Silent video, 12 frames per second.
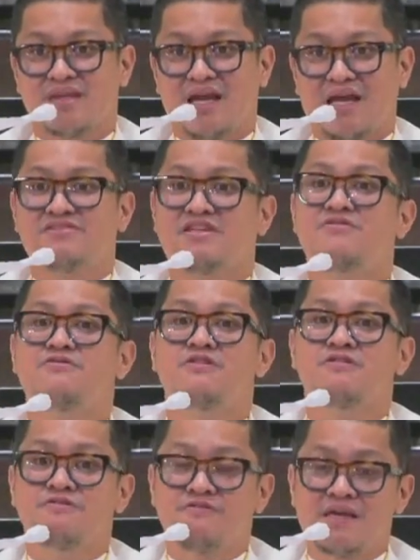as he
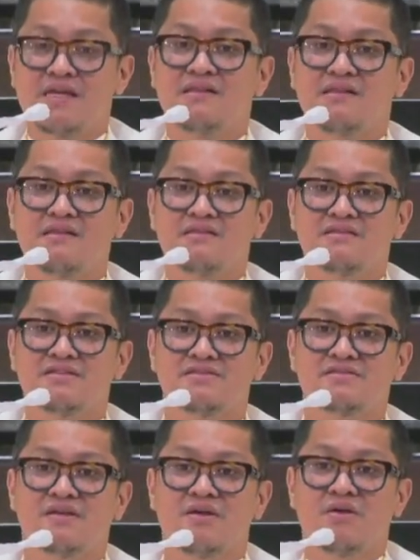fulfills
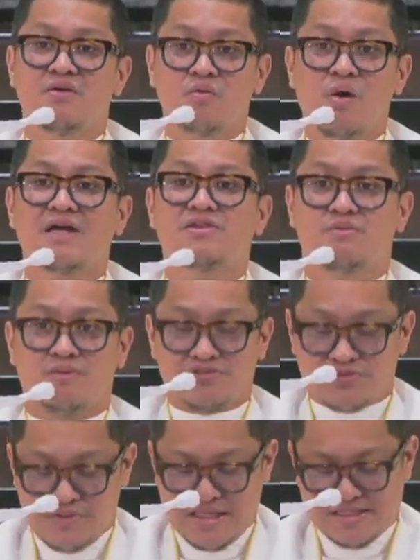what
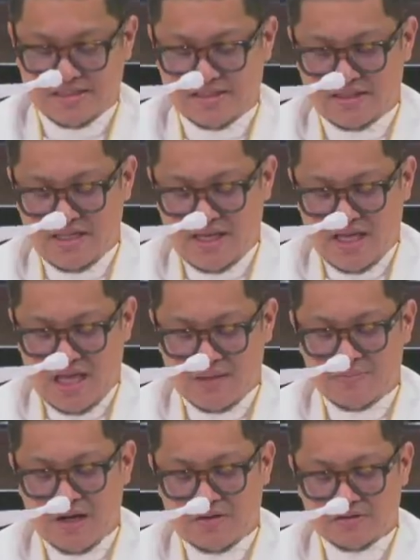was written
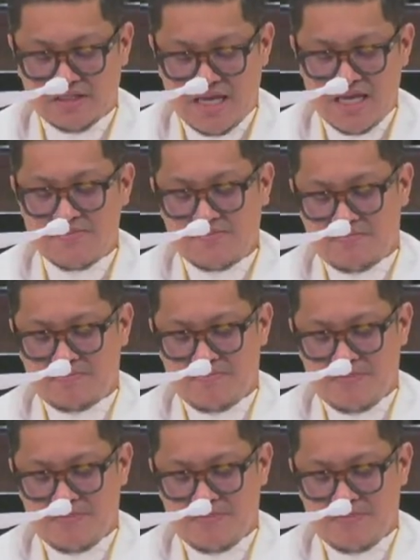about him.